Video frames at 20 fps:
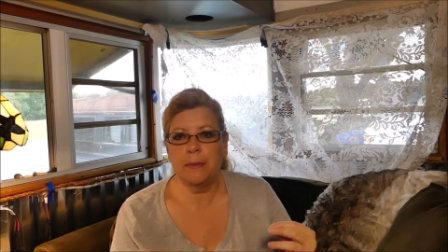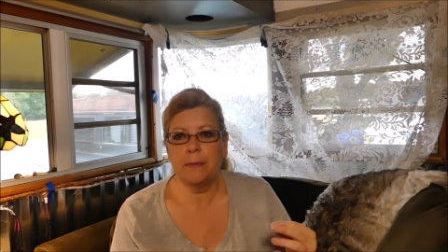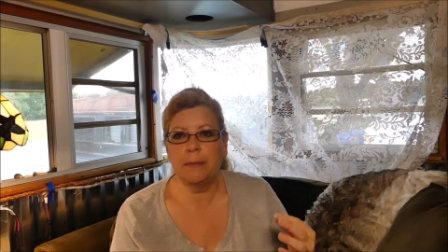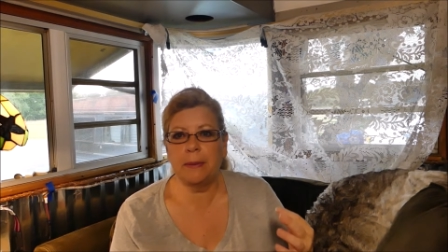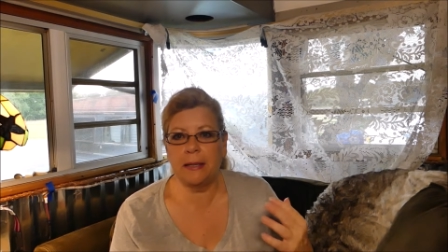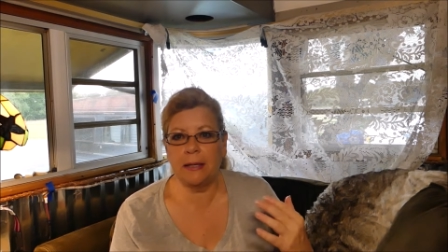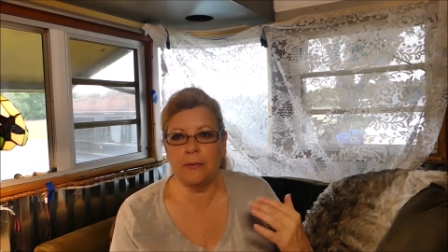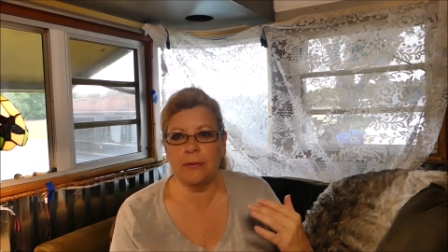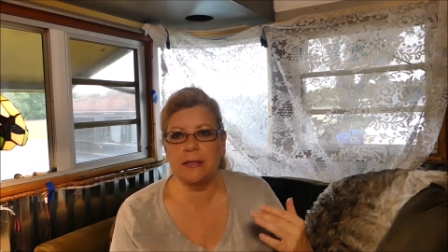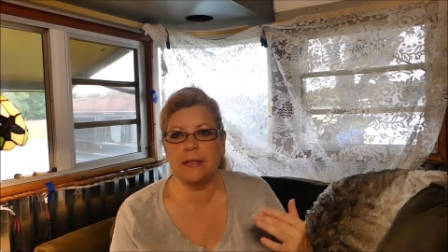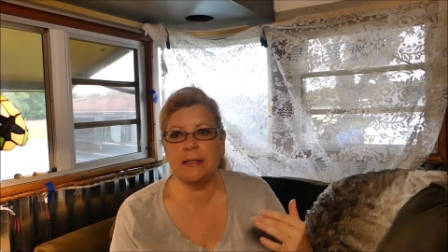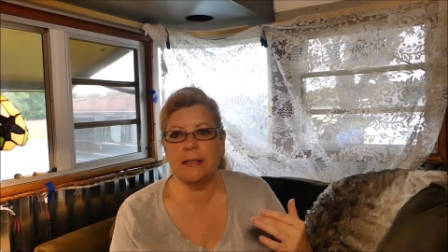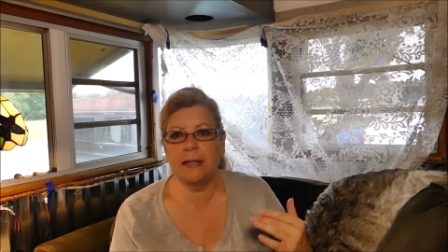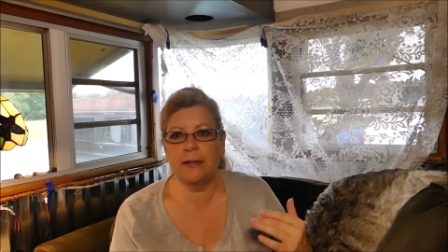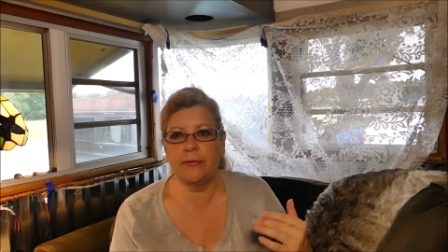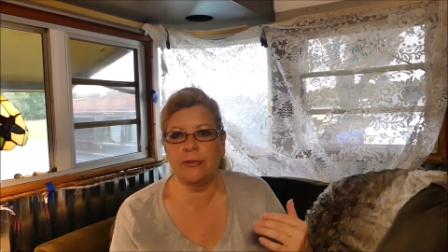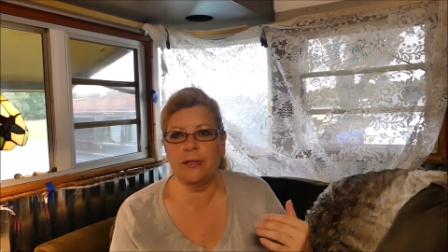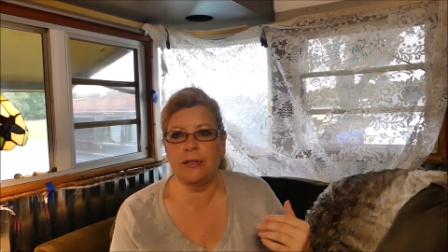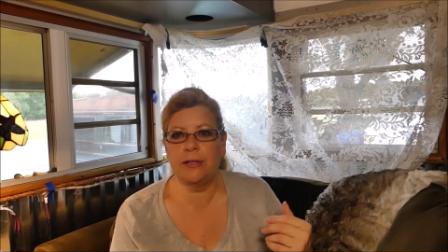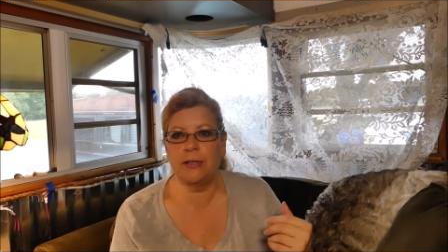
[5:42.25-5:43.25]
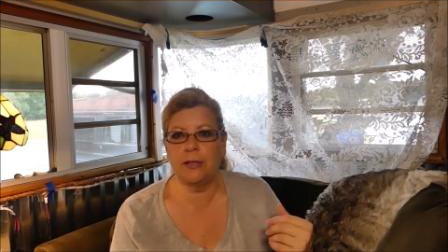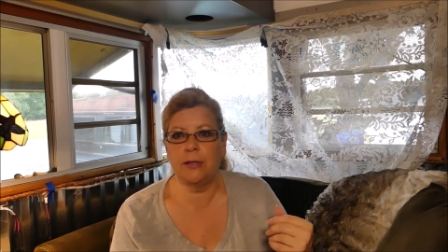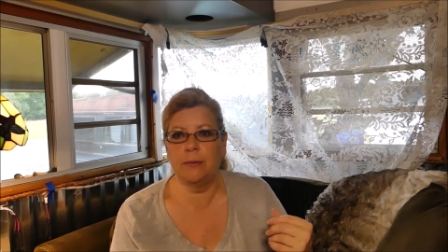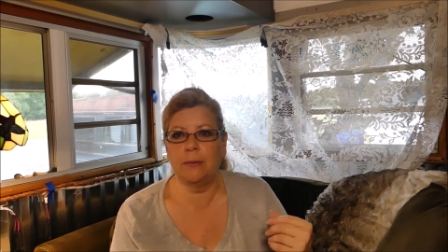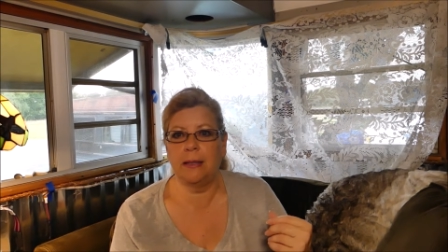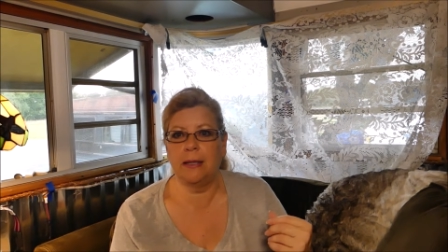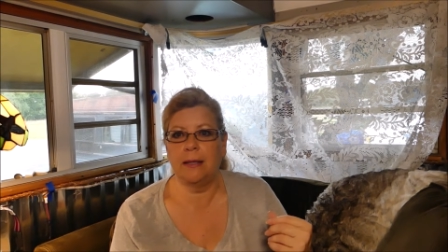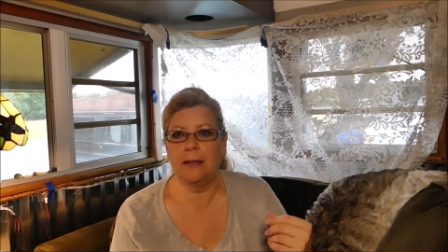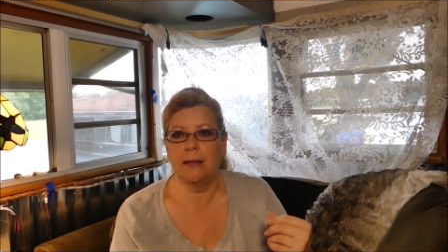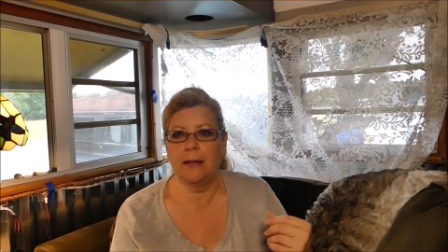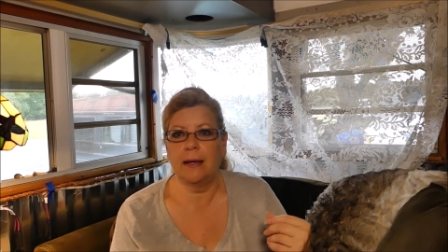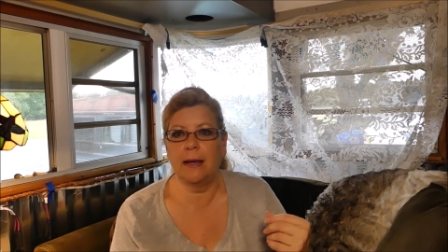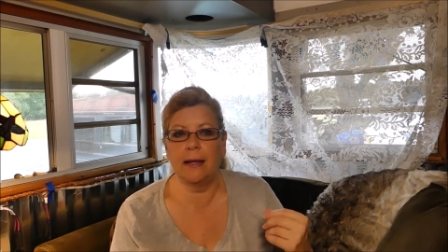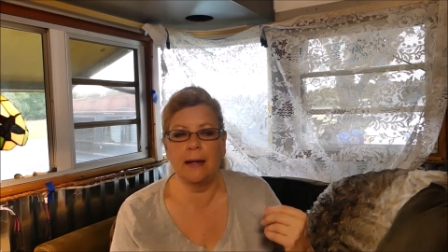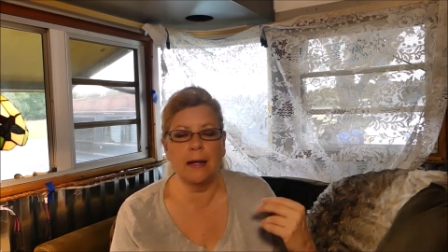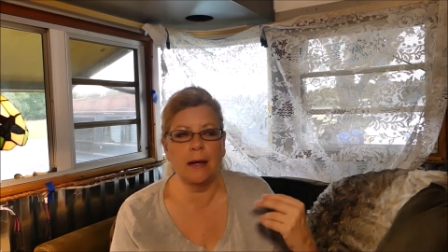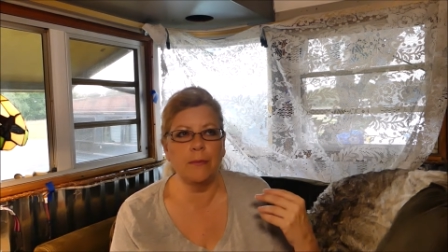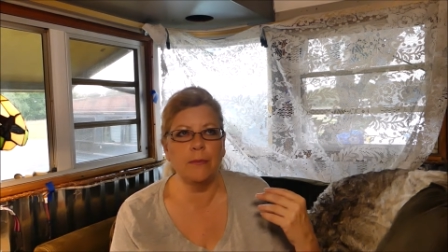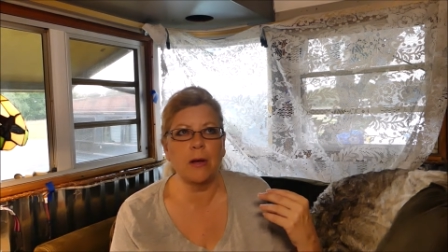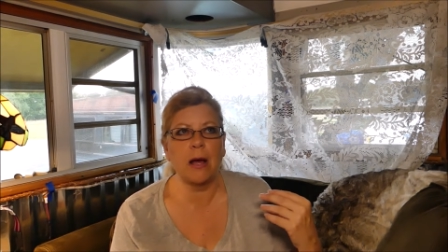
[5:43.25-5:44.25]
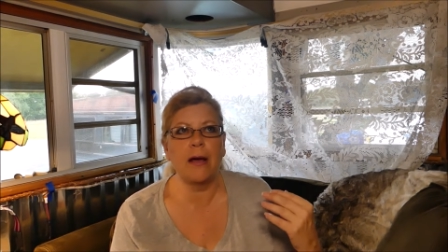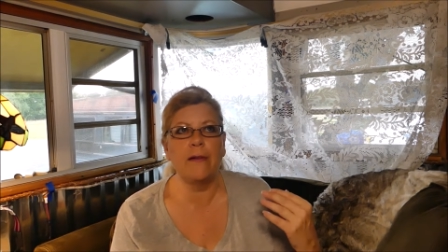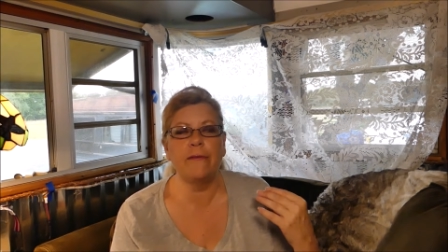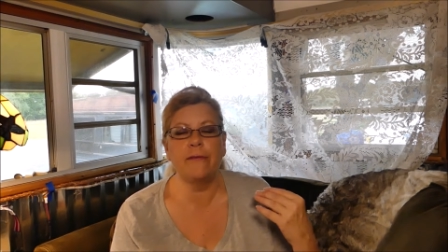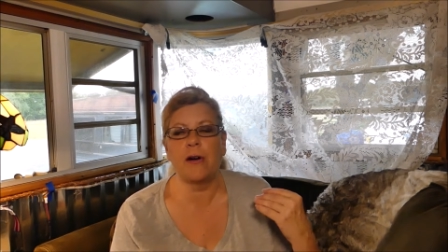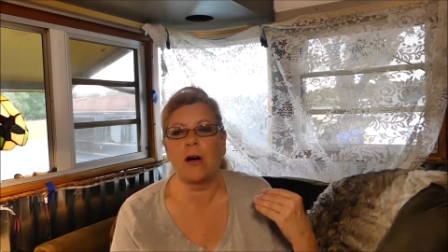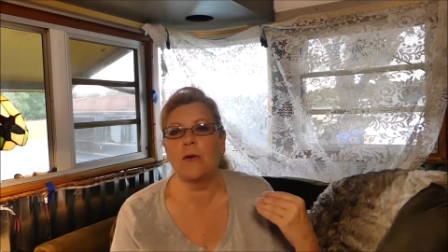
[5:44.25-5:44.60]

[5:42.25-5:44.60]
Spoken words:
but it was given to me, and I've